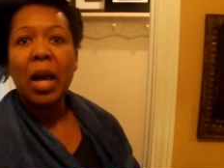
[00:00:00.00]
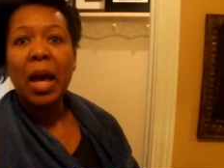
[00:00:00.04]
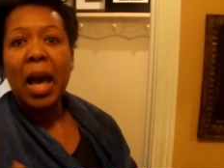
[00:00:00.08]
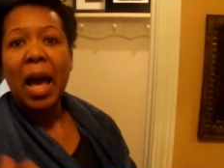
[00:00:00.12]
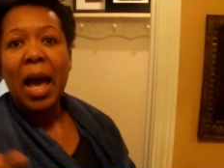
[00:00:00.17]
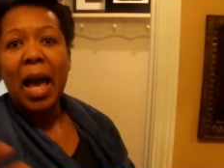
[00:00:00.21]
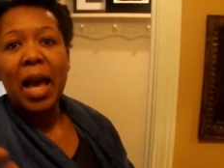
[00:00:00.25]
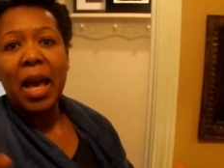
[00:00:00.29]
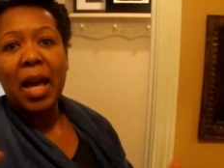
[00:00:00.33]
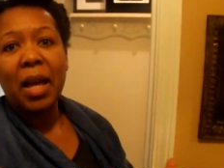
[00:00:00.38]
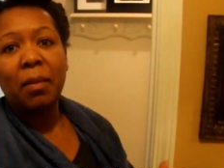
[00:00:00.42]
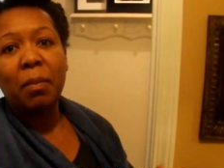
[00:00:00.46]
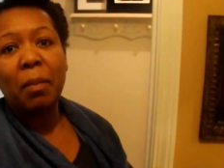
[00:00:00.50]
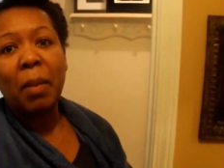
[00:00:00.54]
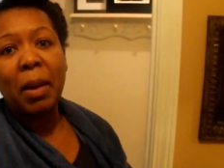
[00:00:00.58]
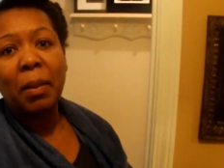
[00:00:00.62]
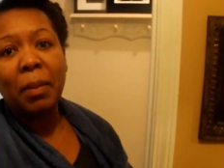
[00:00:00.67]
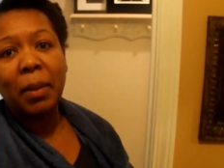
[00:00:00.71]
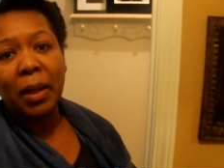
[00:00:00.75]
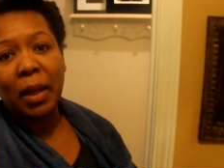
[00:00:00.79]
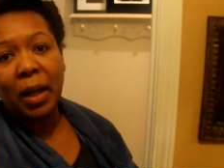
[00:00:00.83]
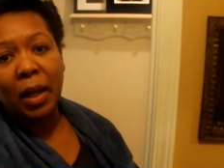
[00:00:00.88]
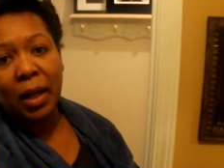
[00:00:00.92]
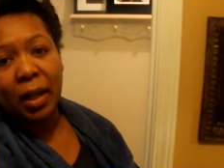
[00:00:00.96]
and
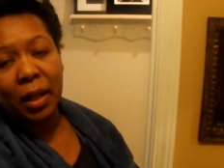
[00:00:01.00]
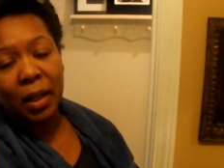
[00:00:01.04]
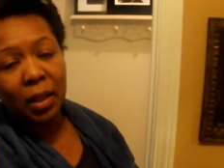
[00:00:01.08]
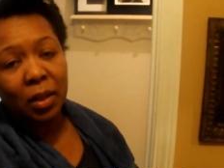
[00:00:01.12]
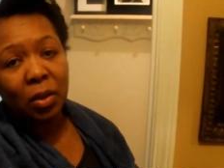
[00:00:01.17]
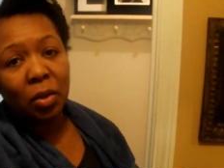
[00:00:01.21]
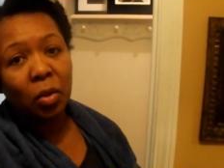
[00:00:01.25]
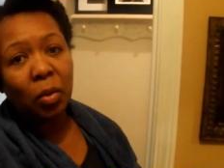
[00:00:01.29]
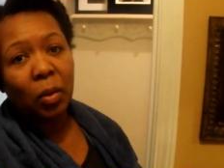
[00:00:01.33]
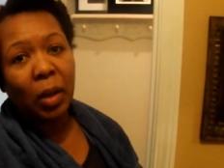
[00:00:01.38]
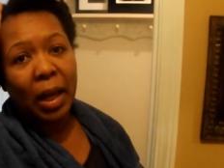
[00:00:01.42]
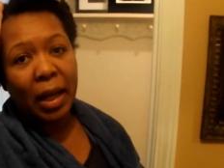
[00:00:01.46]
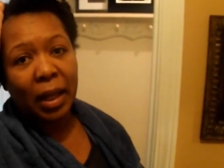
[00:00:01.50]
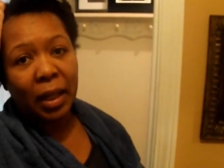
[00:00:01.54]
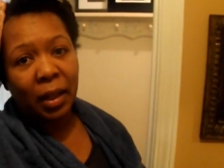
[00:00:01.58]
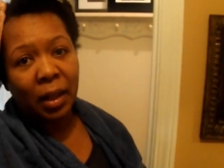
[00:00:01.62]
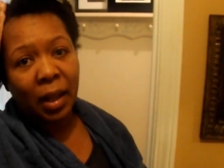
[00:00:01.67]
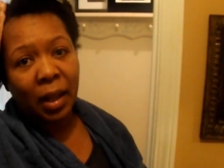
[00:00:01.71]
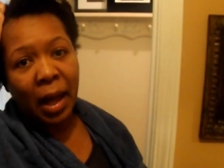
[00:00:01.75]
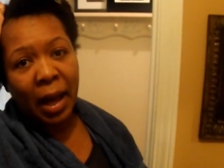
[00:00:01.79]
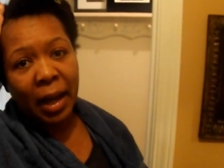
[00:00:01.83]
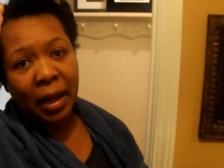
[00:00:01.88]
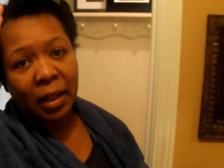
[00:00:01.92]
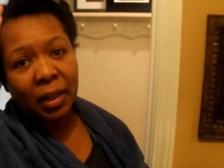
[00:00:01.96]
maybe uh, do a
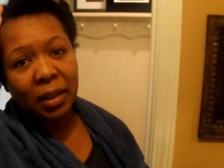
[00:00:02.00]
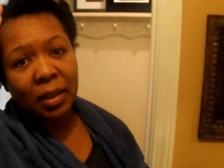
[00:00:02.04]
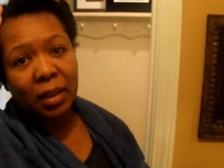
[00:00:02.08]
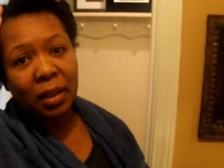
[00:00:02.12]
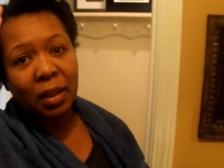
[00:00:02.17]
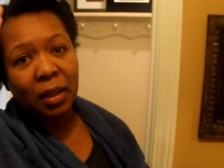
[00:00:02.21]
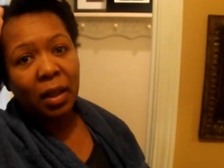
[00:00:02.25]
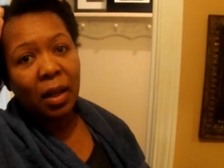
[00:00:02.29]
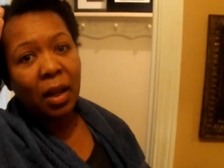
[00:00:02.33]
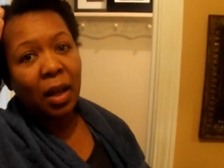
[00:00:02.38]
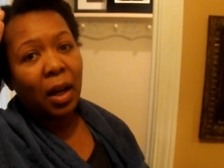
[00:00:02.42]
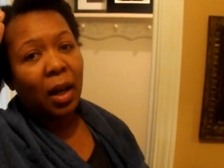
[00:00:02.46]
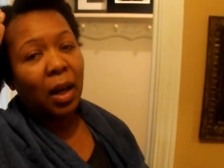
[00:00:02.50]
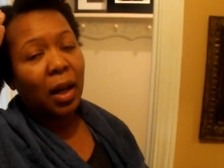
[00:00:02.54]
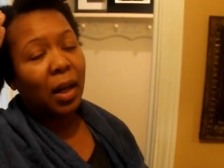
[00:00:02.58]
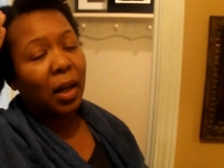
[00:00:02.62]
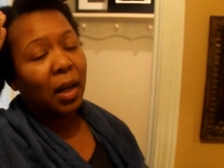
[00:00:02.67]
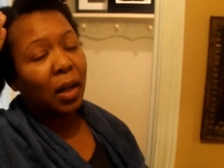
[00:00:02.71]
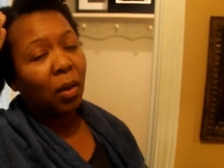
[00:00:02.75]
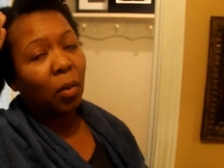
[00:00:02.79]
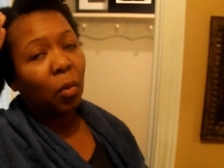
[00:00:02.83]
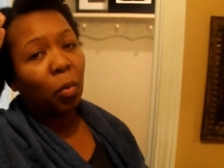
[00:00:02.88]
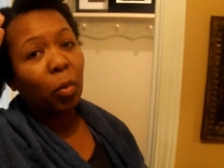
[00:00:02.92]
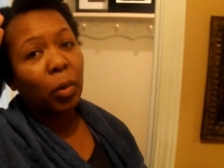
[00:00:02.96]
light
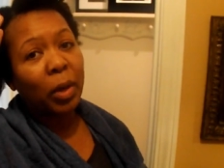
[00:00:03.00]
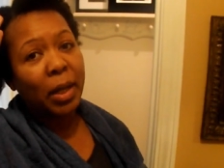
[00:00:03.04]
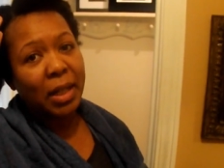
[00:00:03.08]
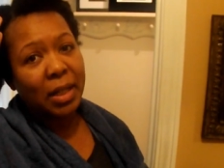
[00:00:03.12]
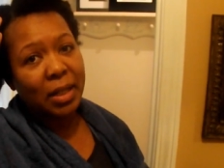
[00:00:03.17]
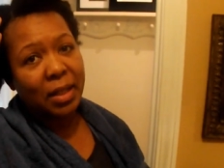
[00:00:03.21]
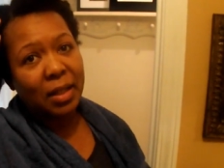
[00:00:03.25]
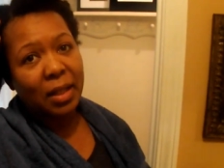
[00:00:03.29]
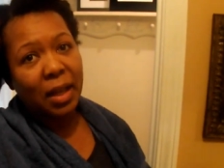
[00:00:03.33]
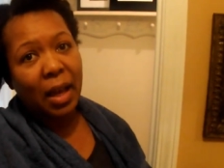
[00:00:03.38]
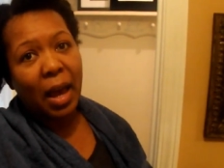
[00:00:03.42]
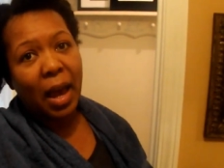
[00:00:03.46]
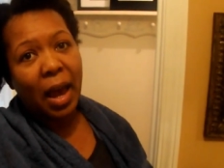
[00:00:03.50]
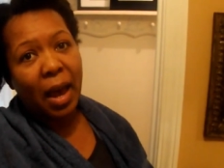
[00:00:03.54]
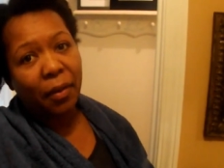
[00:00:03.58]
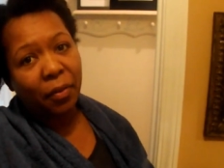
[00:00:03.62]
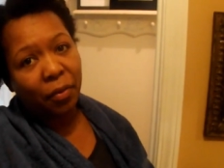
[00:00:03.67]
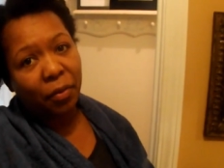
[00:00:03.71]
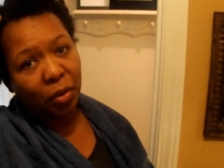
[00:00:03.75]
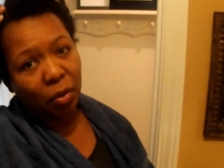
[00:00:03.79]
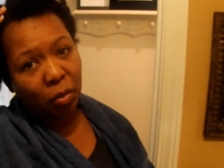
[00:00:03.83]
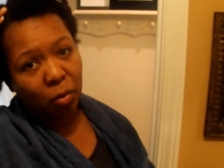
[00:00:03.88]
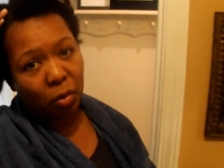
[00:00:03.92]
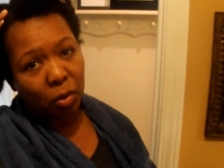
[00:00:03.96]
uh, rinse
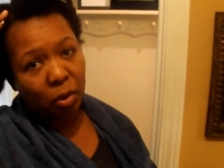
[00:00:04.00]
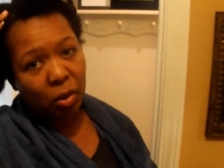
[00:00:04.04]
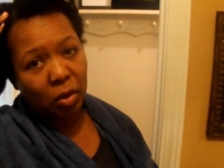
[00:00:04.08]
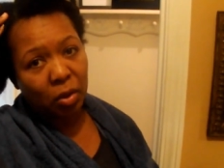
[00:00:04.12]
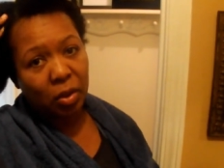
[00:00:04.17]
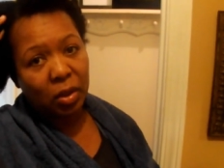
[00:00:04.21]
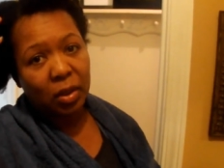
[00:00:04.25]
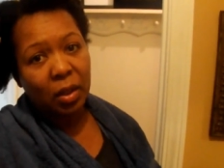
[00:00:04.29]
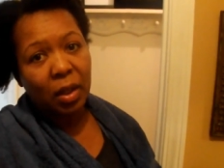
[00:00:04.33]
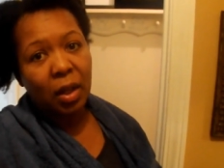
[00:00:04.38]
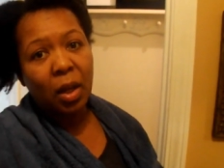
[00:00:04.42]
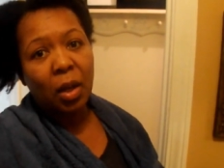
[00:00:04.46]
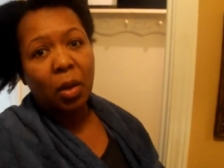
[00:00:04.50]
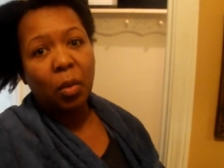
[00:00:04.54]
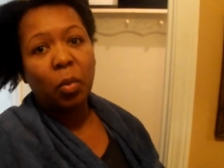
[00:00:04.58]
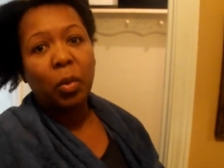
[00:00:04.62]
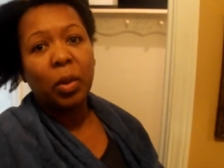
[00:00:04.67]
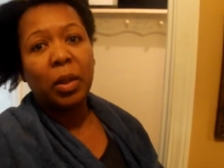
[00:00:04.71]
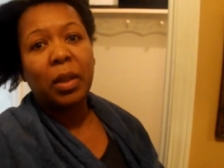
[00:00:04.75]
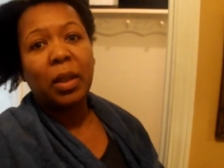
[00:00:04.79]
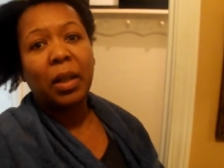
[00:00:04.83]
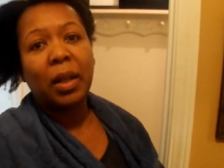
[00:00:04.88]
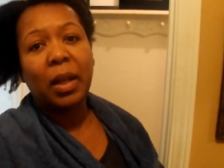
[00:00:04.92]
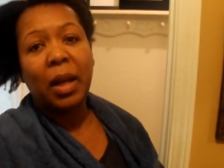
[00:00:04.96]
afterwards
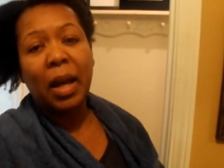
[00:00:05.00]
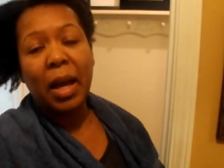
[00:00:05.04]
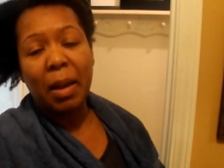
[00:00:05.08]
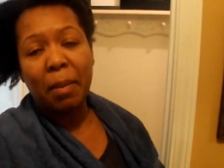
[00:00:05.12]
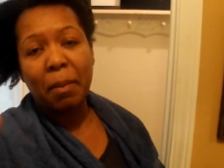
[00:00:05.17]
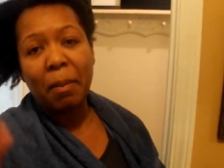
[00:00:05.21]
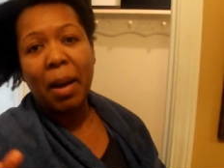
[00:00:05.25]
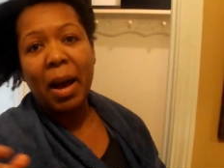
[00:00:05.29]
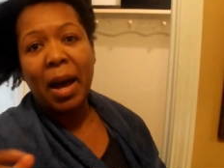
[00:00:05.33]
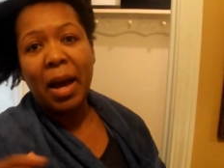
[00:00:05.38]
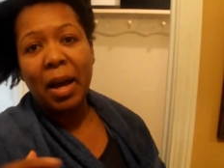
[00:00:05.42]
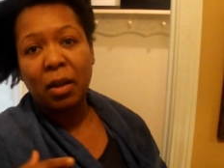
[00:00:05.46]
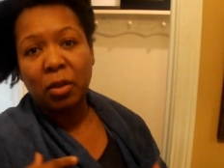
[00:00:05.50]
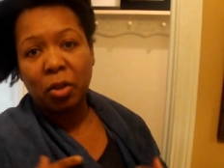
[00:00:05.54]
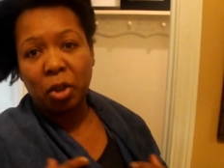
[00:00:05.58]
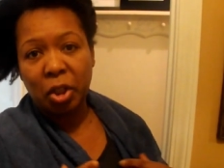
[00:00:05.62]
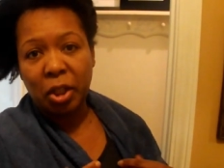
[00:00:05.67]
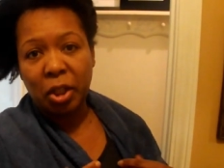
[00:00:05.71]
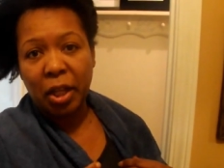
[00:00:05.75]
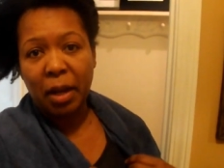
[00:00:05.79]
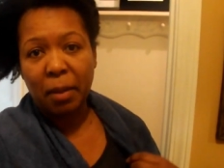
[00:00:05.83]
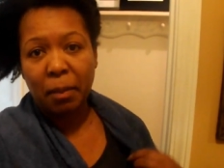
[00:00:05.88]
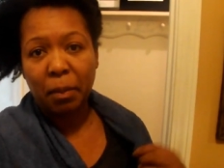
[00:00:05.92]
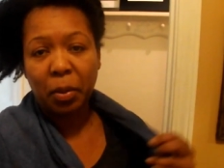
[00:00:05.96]
with a, a mild
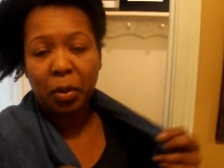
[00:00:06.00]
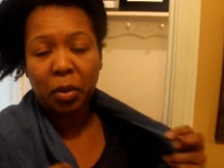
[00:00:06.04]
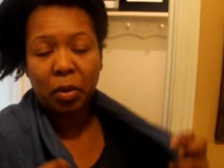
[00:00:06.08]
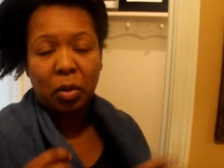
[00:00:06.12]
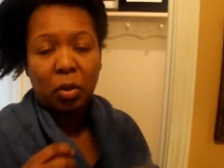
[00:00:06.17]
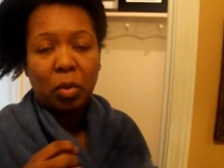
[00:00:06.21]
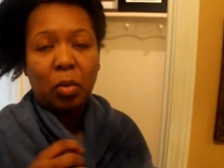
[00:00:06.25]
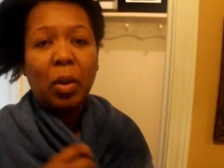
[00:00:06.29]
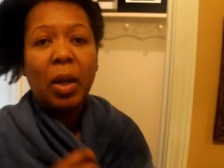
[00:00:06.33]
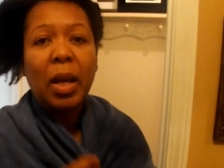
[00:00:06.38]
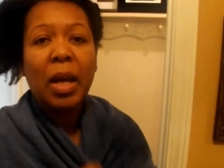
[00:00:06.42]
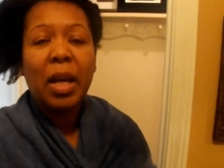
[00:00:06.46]
shampoo.